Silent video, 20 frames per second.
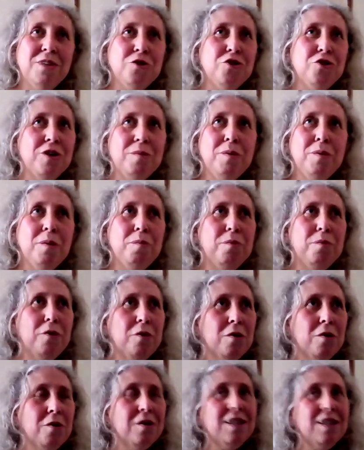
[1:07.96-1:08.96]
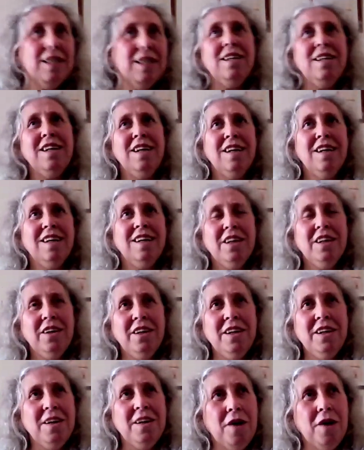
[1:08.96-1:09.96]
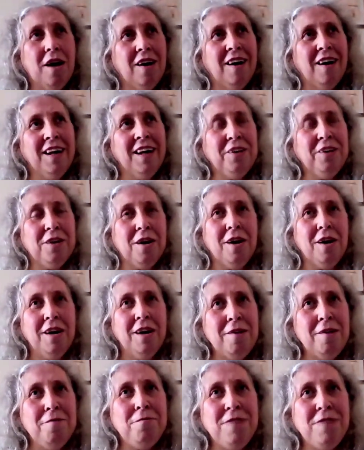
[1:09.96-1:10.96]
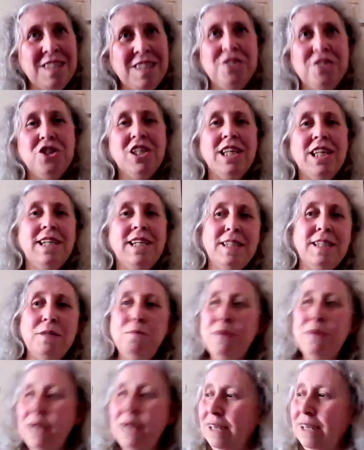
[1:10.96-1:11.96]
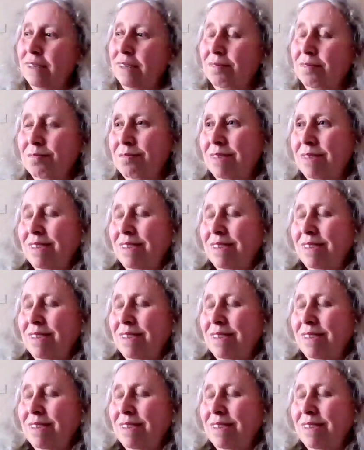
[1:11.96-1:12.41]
trip abroad. And I envisaged Daisy being,